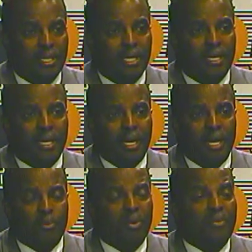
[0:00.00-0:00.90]

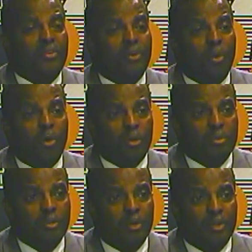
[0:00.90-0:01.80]
within their own
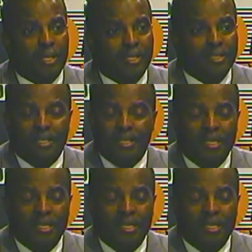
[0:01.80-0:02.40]
communities,